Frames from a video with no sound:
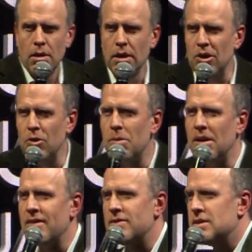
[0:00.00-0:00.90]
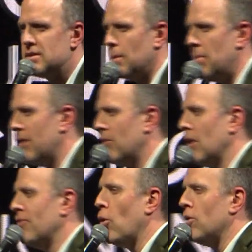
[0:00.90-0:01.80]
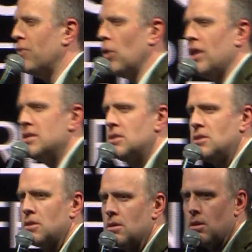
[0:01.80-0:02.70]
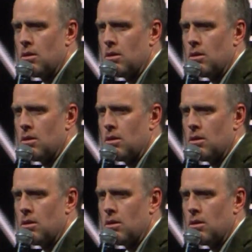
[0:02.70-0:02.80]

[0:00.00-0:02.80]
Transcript: And who believes it's a barrel of awfulness?